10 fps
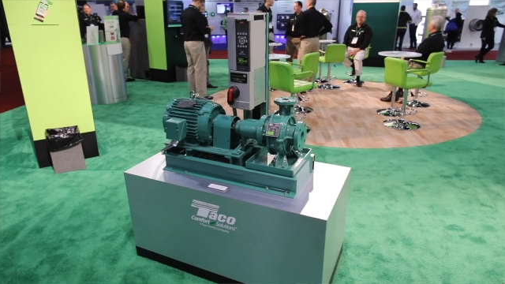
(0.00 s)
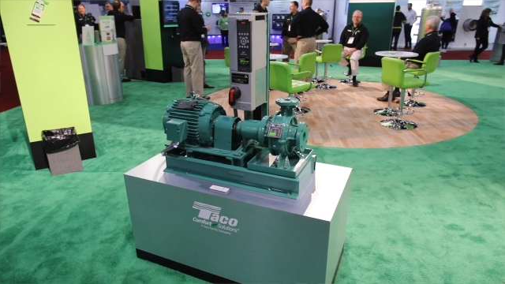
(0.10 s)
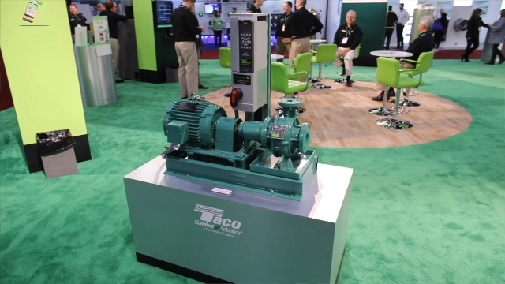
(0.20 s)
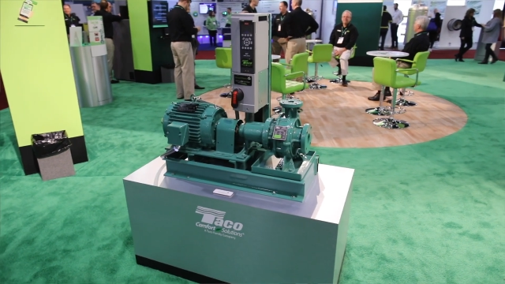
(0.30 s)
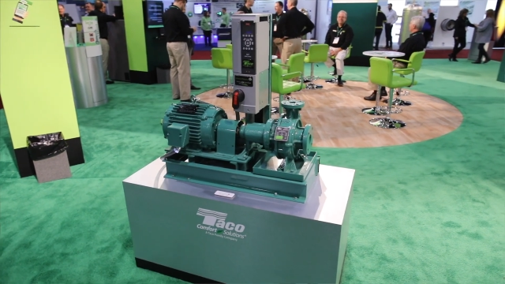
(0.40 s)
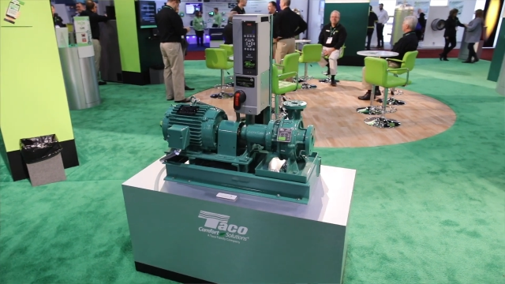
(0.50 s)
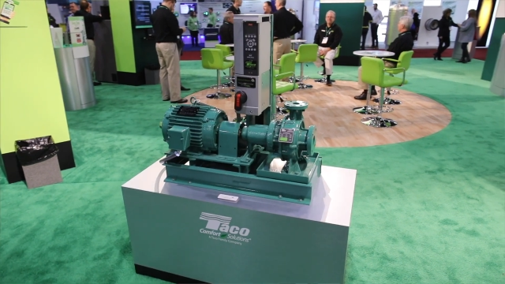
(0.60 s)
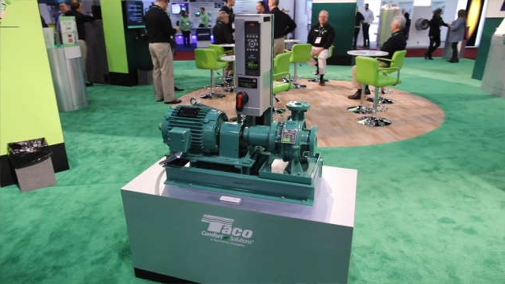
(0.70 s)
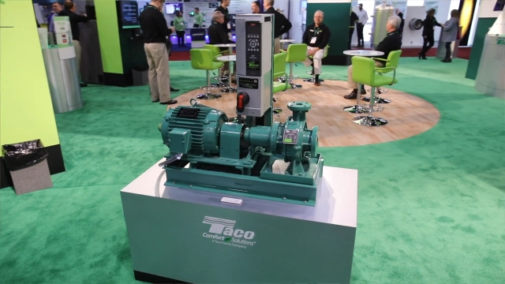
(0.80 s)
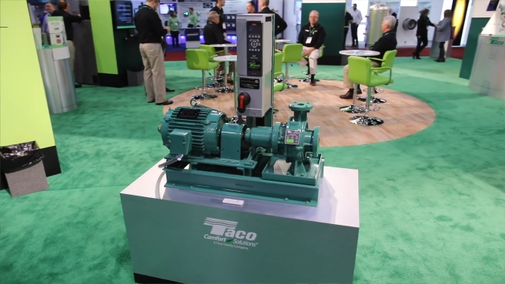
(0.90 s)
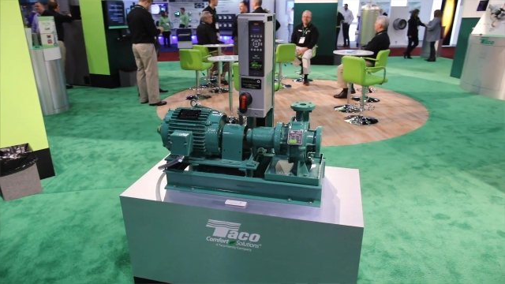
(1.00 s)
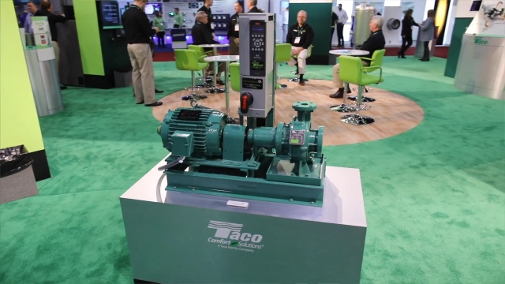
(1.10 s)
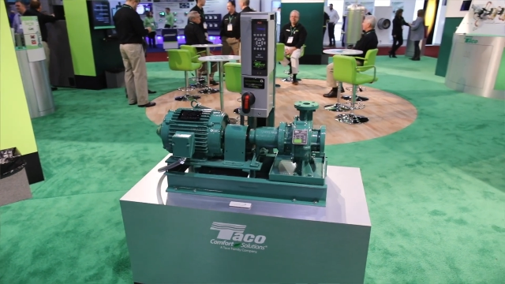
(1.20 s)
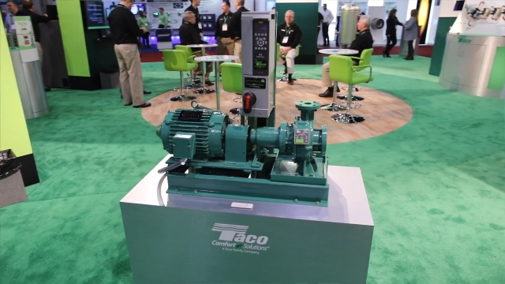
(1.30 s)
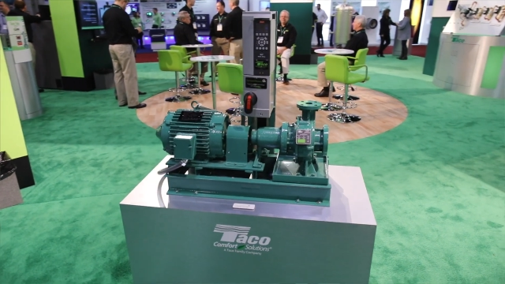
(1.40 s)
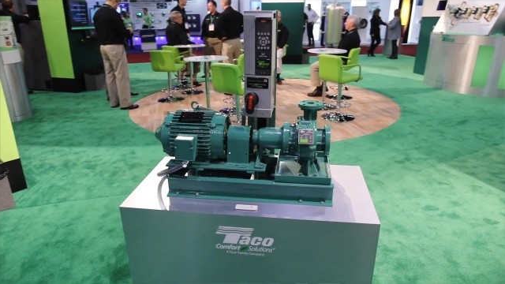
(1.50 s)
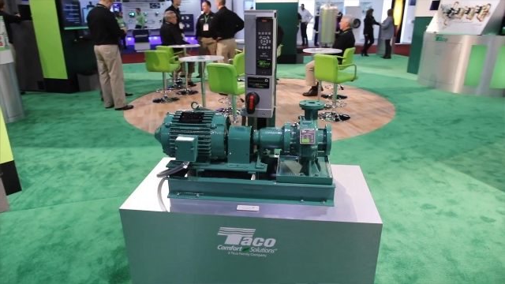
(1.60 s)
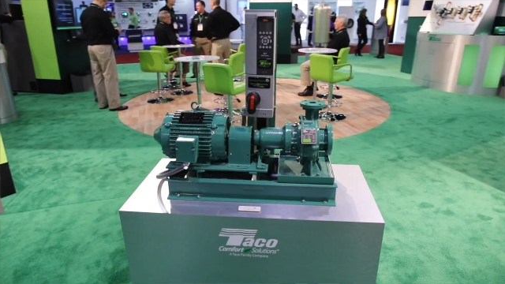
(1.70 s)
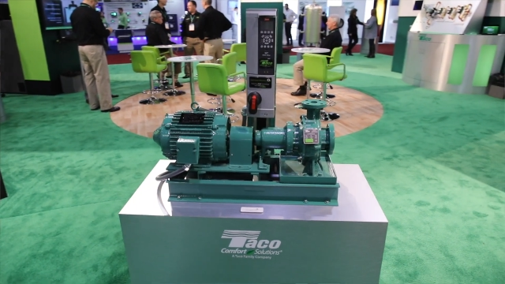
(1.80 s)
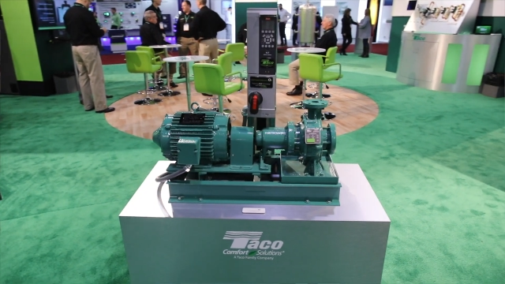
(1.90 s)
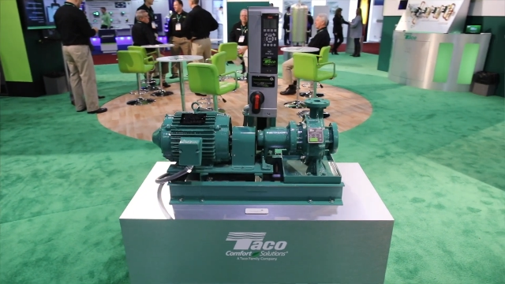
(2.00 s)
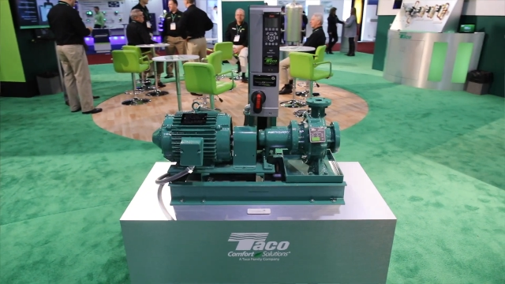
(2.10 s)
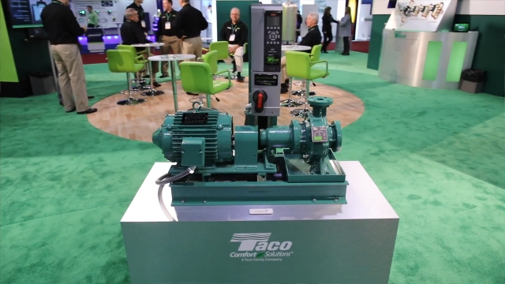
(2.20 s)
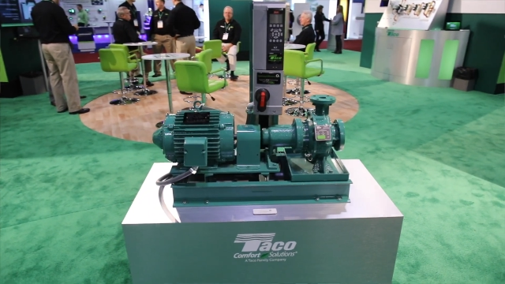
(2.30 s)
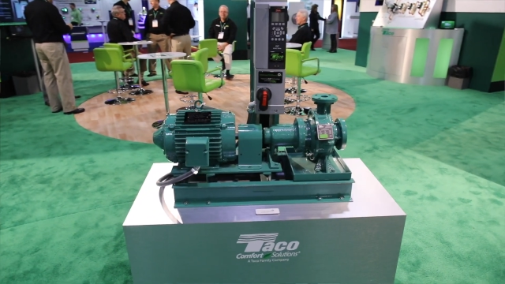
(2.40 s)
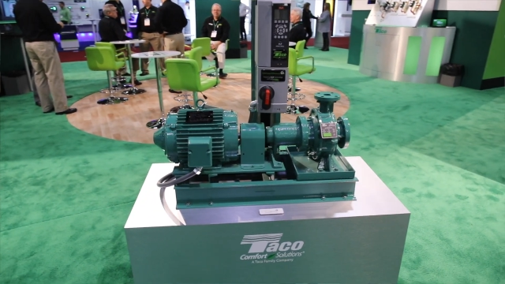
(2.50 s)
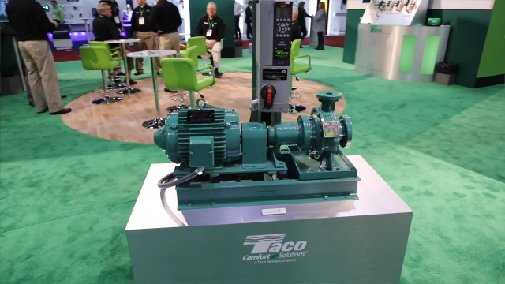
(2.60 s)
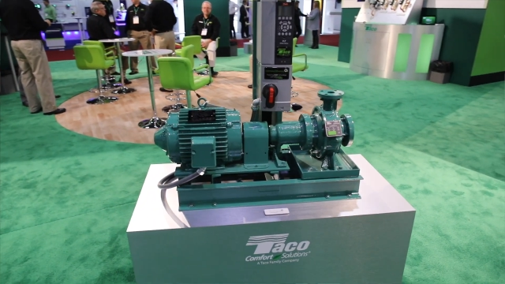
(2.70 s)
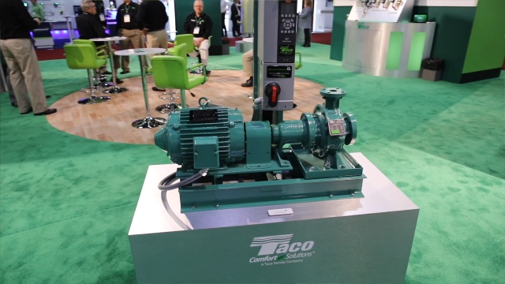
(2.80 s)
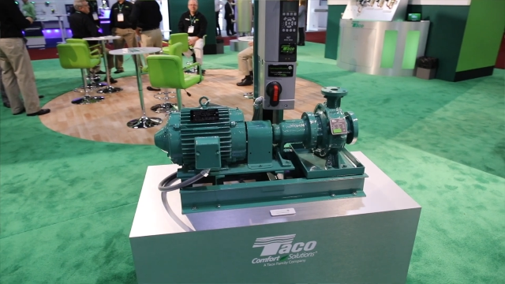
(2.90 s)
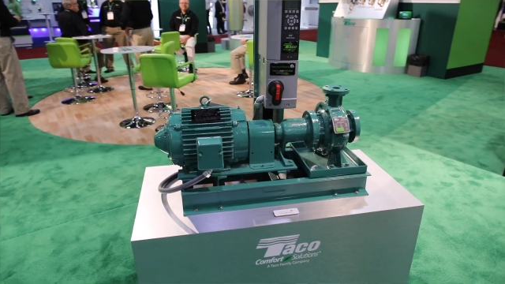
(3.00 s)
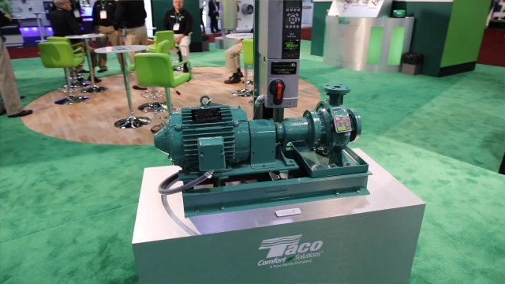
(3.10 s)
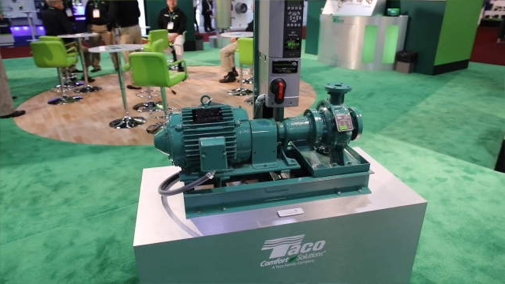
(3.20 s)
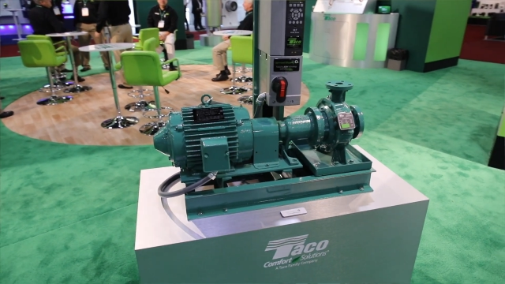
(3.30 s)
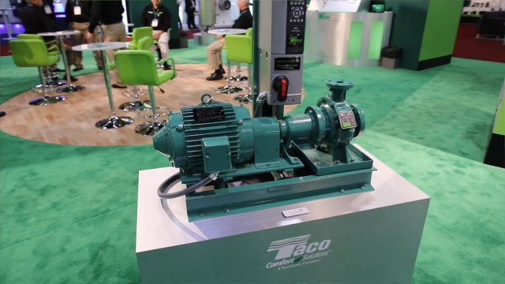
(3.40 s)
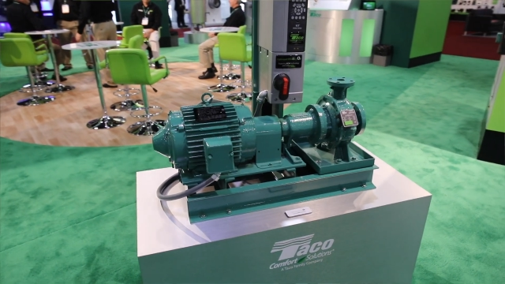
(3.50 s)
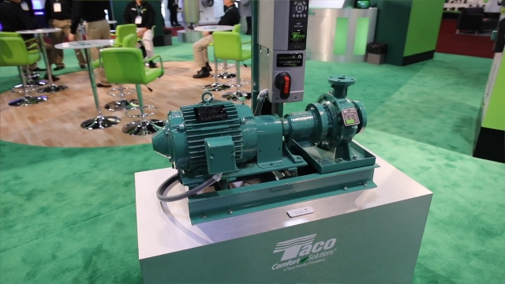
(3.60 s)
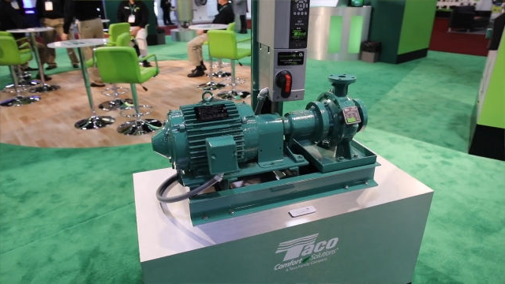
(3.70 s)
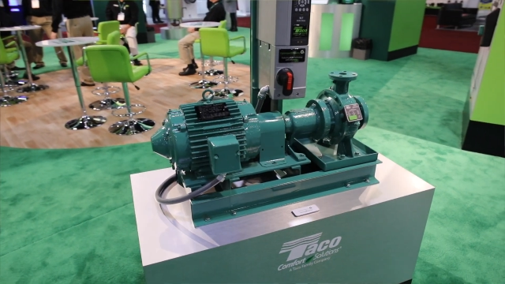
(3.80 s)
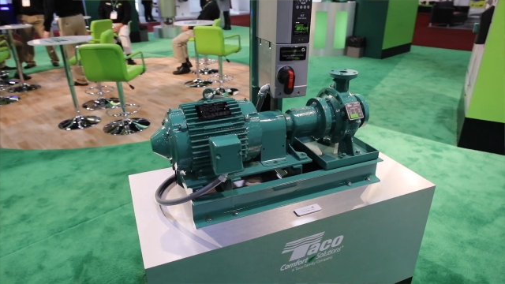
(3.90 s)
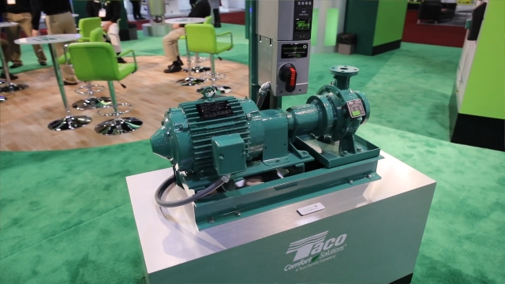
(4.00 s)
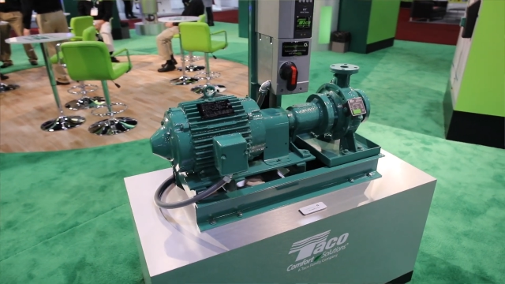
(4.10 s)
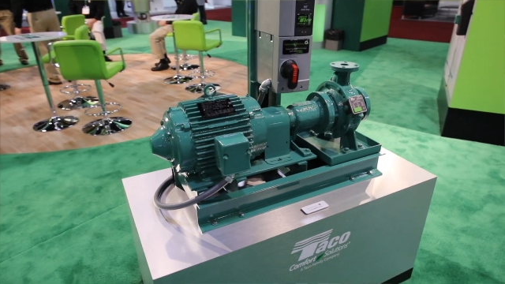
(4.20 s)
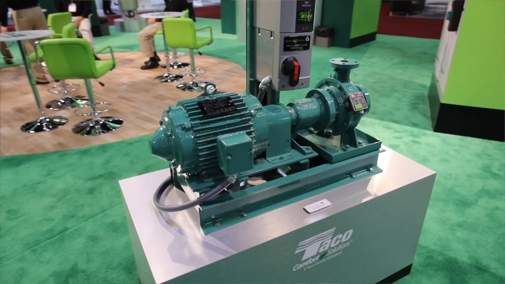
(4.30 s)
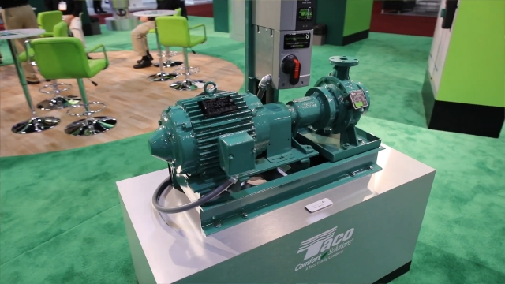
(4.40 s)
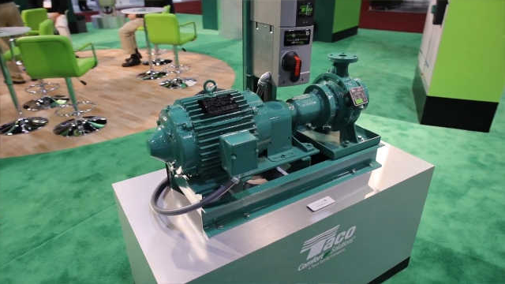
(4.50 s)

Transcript: [unreadable: no face in view]